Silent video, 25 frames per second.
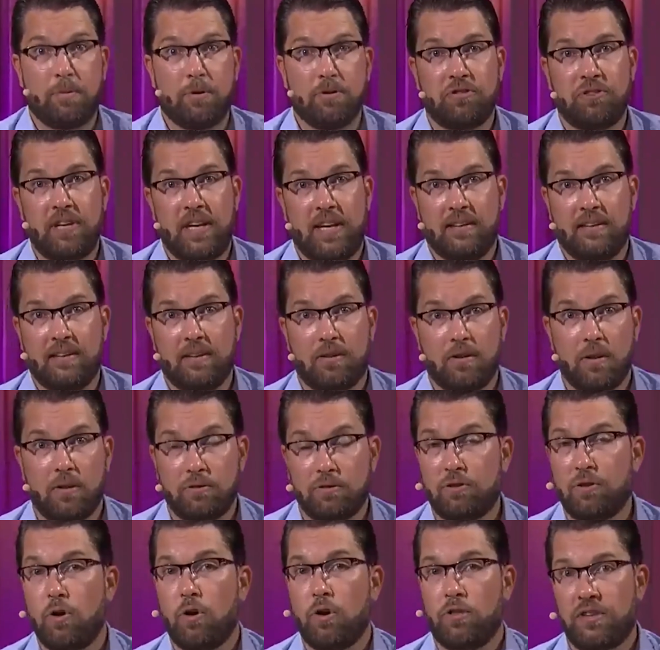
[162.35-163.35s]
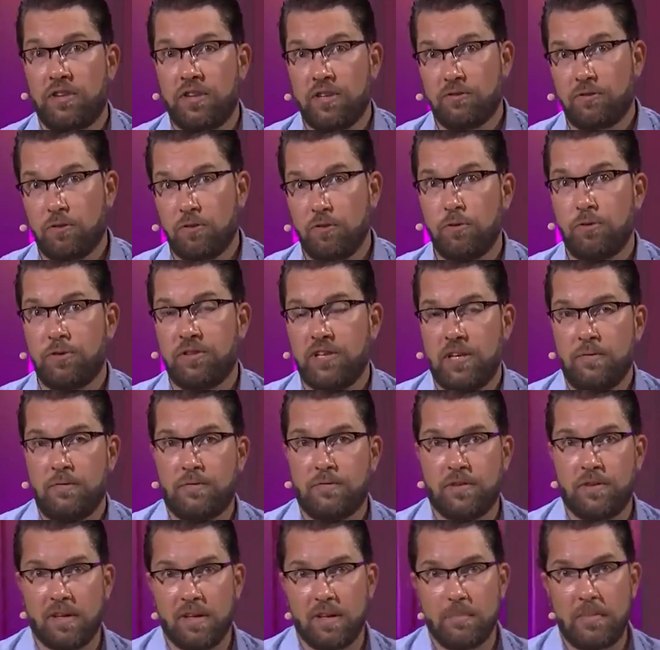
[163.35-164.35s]
significant critic of
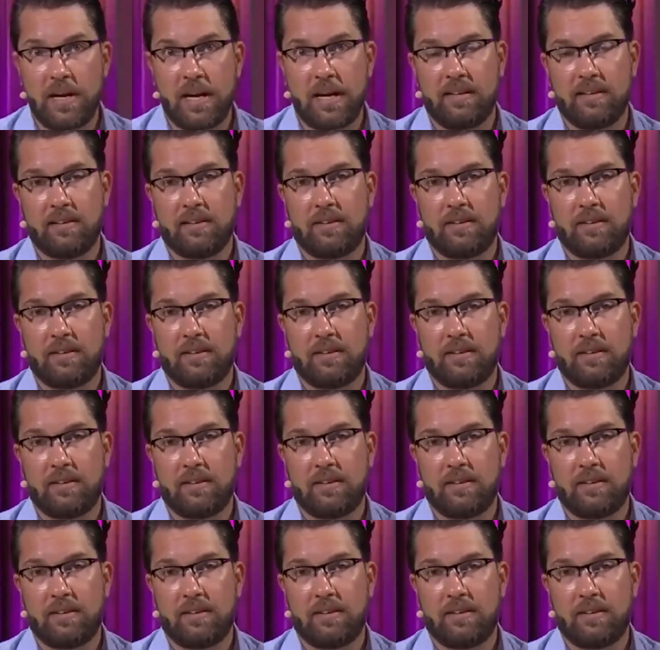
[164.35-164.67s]
conventional